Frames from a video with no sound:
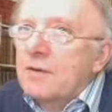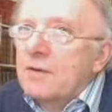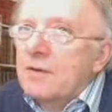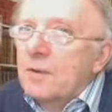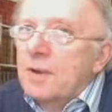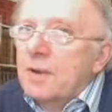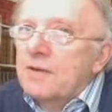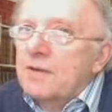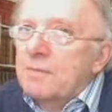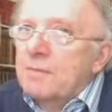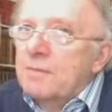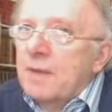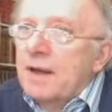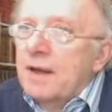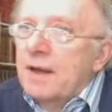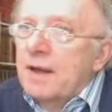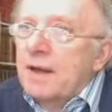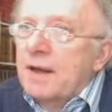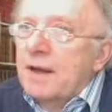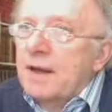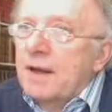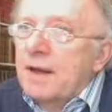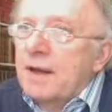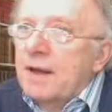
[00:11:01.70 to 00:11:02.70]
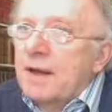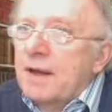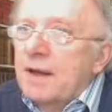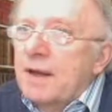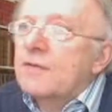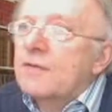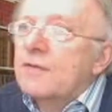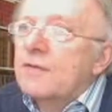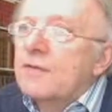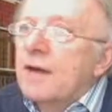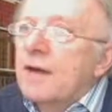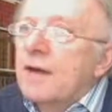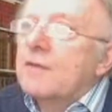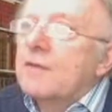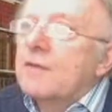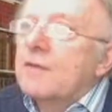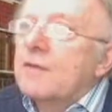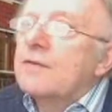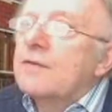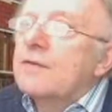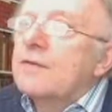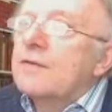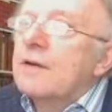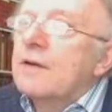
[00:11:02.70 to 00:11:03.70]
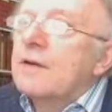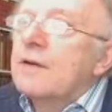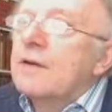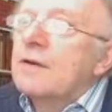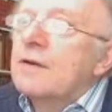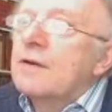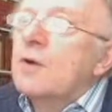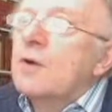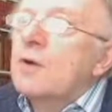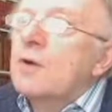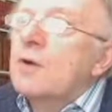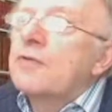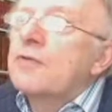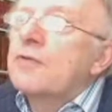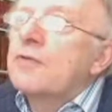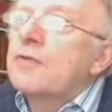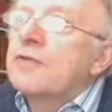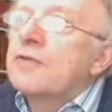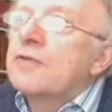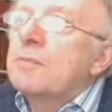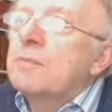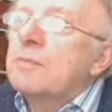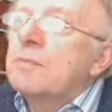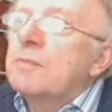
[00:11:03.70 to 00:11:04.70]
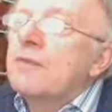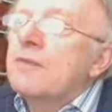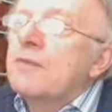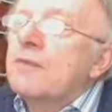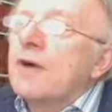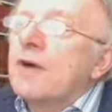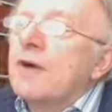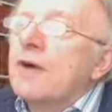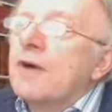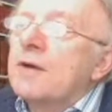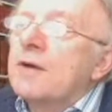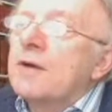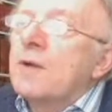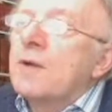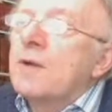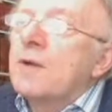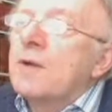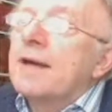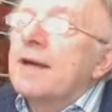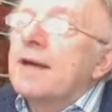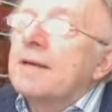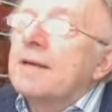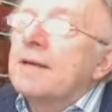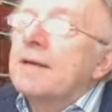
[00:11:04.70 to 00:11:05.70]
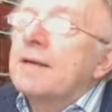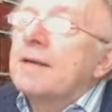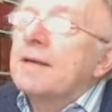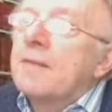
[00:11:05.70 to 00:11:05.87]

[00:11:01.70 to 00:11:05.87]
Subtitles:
to explain science in an oversimplified way.